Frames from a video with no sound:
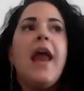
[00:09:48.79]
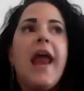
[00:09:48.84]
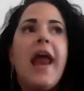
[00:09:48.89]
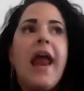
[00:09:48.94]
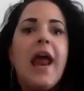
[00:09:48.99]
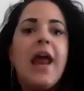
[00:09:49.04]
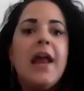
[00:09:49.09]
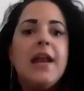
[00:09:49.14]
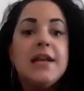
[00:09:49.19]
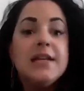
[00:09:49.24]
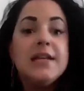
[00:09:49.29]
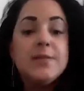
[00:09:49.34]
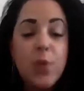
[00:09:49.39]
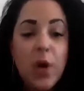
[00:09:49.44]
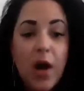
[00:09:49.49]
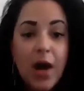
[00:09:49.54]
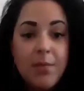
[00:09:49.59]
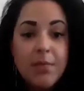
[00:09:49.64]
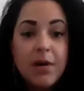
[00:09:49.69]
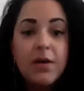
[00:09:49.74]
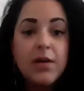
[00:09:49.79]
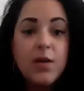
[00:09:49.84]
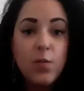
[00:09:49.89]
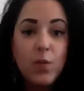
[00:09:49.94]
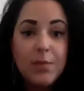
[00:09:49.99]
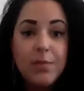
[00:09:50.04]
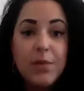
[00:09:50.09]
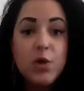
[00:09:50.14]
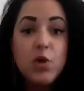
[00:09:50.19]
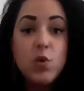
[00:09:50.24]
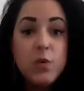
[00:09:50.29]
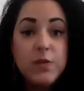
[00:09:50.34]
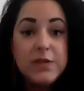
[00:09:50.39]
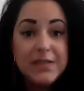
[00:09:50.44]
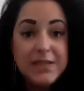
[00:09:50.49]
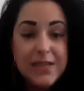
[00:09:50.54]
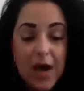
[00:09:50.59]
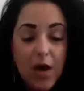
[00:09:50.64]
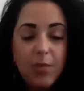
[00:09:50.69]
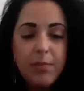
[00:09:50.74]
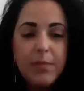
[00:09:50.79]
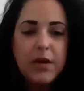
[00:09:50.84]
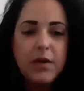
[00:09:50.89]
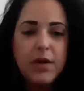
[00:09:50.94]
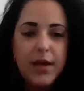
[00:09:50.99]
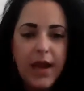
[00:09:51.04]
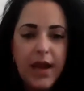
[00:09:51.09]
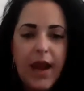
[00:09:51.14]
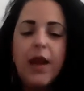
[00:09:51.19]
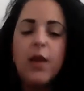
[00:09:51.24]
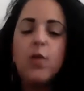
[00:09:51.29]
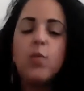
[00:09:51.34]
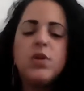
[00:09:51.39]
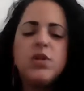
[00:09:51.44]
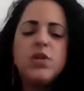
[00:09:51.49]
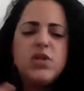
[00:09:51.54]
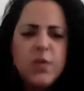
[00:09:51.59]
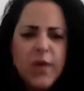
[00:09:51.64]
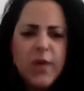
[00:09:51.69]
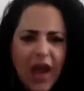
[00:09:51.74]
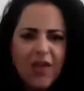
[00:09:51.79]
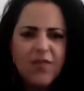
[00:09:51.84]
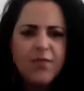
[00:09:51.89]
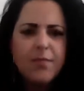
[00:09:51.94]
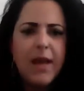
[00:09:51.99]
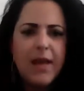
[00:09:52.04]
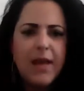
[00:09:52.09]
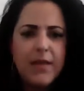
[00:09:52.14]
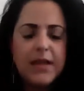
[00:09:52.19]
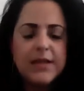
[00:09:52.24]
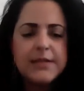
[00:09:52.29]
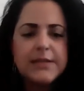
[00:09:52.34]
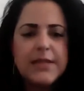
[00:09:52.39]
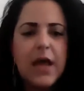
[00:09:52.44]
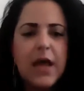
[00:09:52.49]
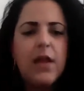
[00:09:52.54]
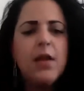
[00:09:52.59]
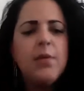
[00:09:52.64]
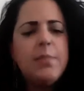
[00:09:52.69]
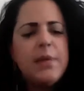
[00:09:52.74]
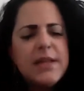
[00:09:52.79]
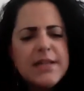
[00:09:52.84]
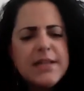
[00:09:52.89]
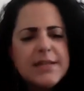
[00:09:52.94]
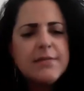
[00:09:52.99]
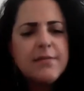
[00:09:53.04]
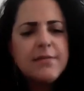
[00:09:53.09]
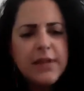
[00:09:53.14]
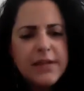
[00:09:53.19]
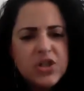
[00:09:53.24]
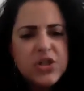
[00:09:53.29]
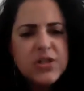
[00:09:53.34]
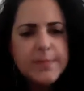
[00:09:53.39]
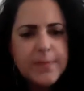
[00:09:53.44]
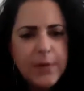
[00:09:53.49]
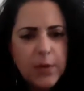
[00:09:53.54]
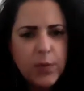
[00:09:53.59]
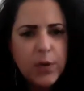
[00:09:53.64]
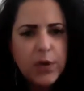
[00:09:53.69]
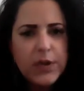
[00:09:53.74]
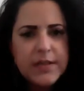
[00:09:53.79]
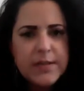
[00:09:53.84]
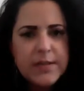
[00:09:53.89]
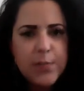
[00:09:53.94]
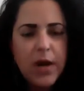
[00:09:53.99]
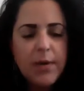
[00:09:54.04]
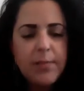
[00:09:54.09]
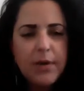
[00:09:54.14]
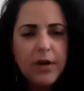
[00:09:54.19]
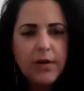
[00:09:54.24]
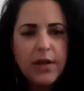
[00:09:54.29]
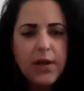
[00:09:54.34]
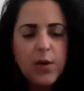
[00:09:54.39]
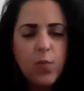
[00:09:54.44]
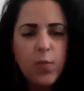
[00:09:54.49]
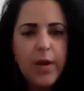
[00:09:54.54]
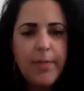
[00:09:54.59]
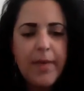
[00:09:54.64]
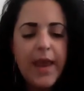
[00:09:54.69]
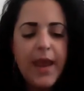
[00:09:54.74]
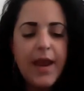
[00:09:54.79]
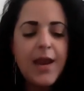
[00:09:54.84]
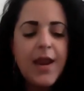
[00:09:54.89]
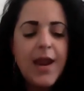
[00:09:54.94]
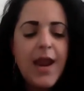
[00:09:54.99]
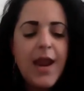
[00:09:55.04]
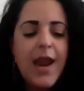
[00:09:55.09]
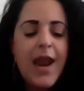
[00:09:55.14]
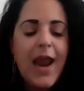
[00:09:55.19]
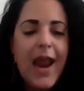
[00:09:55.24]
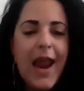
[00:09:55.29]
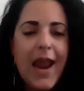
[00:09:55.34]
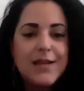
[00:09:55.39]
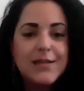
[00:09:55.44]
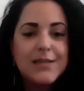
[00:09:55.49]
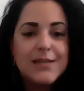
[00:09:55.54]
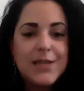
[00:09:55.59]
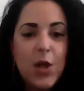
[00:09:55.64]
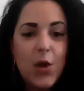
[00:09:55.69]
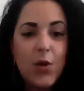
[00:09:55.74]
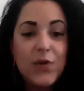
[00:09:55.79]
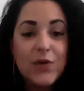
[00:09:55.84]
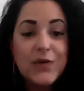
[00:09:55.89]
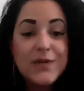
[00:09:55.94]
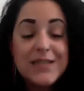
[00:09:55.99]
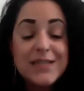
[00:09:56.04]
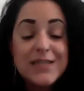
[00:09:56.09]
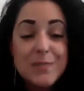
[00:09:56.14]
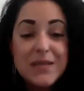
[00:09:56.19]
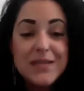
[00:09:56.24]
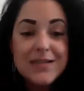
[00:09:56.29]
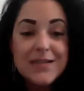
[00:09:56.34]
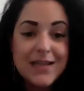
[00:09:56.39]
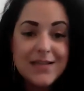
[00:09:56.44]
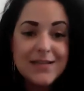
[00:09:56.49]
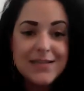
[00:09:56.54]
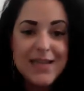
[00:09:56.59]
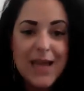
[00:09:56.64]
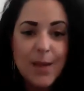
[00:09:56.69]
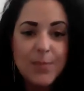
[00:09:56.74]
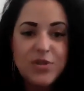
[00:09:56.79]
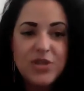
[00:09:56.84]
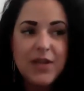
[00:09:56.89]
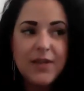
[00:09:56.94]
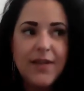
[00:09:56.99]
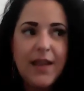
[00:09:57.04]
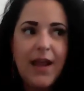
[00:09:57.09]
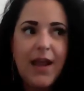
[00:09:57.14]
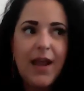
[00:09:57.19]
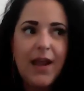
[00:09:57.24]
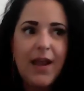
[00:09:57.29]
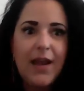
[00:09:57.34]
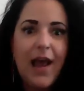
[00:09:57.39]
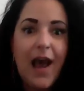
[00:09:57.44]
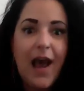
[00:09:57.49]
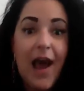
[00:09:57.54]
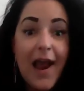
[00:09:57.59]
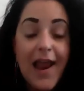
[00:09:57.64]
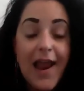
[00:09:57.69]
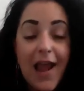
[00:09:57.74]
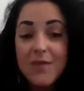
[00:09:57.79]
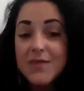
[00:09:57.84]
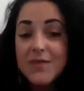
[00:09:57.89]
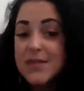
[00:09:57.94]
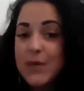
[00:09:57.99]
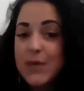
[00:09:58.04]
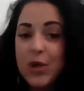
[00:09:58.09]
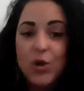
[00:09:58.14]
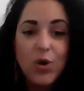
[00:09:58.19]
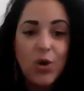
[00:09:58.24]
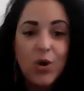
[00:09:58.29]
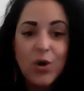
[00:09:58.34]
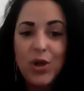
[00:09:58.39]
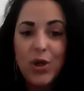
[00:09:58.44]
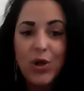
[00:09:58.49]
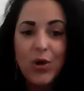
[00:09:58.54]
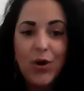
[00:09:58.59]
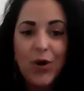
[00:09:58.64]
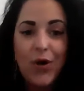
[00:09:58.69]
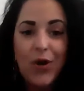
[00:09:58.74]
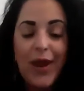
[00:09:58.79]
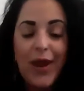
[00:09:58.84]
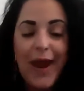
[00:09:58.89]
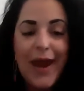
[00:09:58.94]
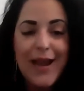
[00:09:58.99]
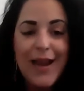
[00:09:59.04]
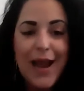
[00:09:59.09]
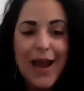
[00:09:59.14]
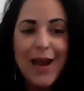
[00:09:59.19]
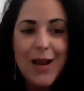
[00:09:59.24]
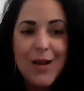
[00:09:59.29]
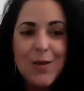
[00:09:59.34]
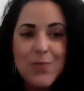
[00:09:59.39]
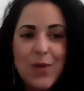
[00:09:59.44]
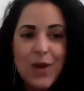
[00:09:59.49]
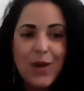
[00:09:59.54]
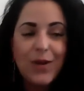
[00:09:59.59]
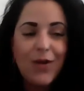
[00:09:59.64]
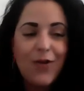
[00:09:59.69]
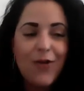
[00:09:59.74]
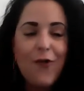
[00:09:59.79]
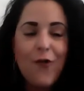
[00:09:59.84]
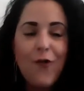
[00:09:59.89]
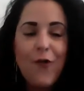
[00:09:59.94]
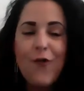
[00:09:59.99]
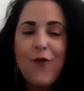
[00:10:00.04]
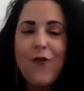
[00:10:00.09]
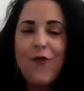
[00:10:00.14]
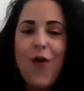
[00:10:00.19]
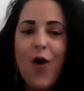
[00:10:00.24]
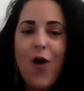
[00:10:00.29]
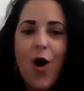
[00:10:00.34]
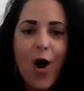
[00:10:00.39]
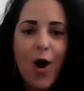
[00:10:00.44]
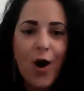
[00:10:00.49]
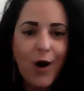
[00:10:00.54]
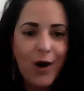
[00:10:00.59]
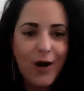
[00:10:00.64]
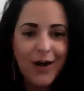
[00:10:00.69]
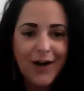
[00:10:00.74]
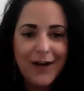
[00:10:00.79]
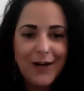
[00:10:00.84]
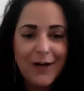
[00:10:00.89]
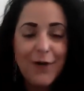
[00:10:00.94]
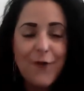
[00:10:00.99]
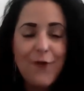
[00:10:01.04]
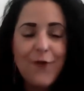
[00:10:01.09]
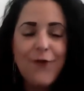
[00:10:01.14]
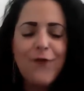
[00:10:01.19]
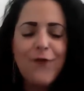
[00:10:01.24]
And it's primarily women who sell Mary Kay. We do have men that sell it, but let's just be real, it's primarily women. And so there's this misconception that I have to be girly girl, and I'm far,